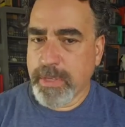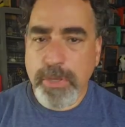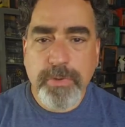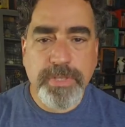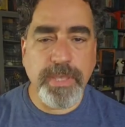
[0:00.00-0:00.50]

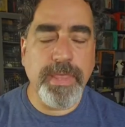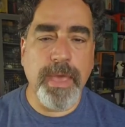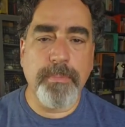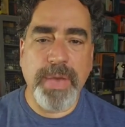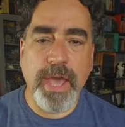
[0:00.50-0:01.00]
using
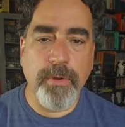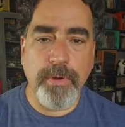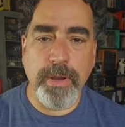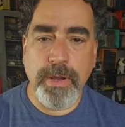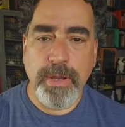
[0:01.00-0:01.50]
that
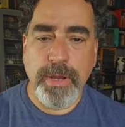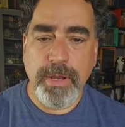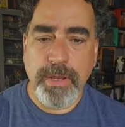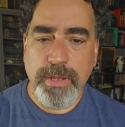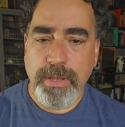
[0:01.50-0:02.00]
power
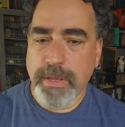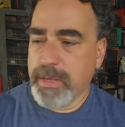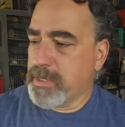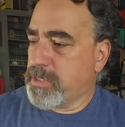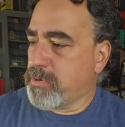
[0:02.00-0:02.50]

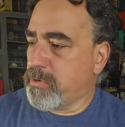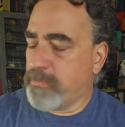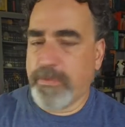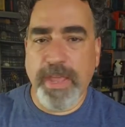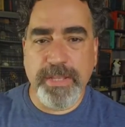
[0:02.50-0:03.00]
to
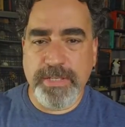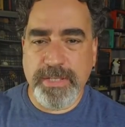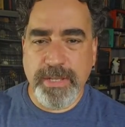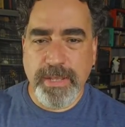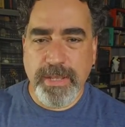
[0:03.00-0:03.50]

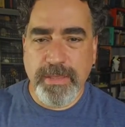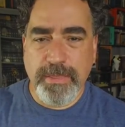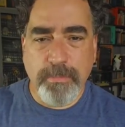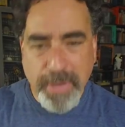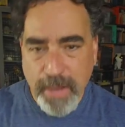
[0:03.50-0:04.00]
advance
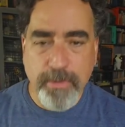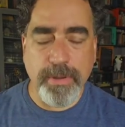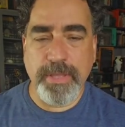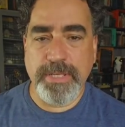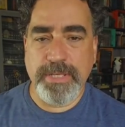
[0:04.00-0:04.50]
the
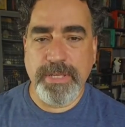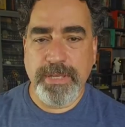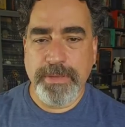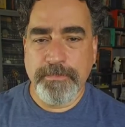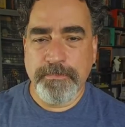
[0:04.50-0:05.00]
powerless.
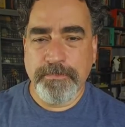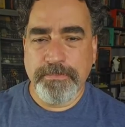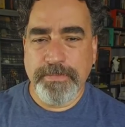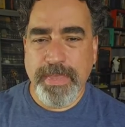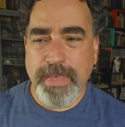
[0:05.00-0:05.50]

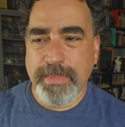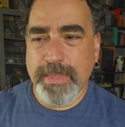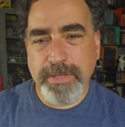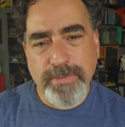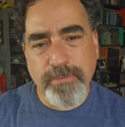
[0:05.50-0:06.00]

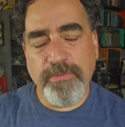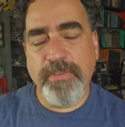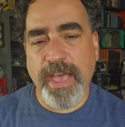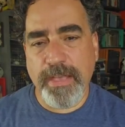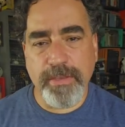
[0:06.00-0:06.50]
These are the
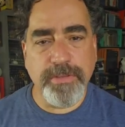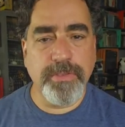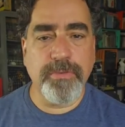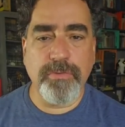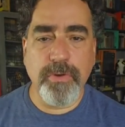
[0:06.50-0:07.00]

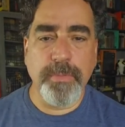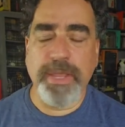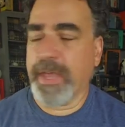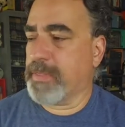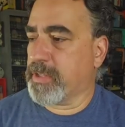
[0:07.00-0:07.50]
values of the Roman
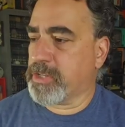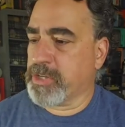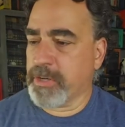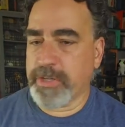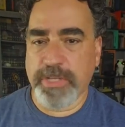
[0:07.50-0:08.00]
Catholic
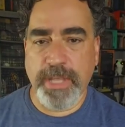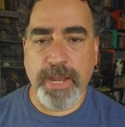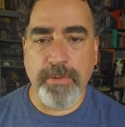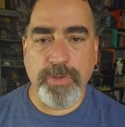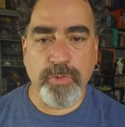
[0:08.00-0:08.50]
Church that
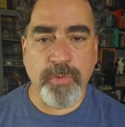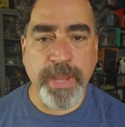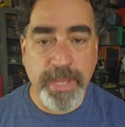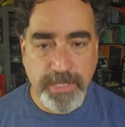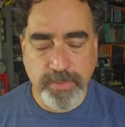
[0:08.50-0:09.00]
I was
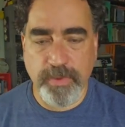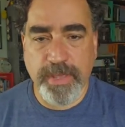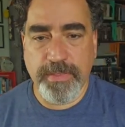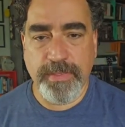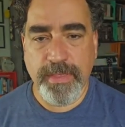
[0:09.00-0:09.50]
raised
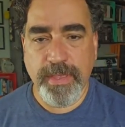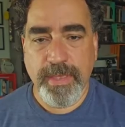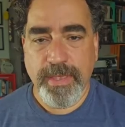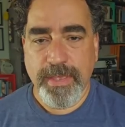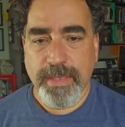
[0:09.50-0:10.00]
with.
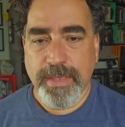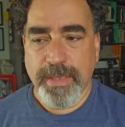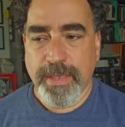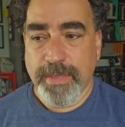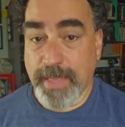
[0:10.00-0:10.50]

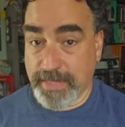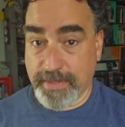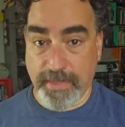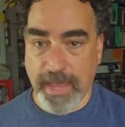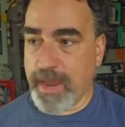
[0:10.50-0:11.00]

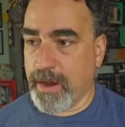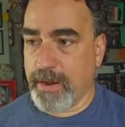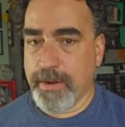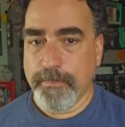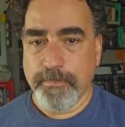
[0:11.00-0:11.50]
That's
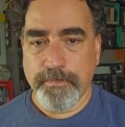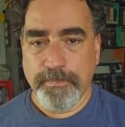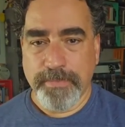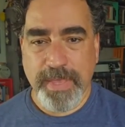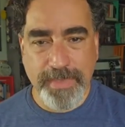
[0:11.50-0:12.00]
there
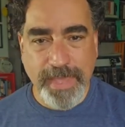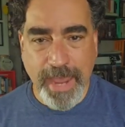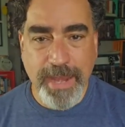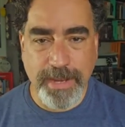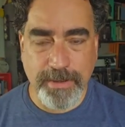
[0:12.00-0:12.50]
in the
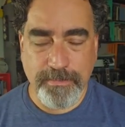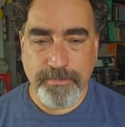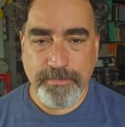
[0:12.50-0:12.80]
canon,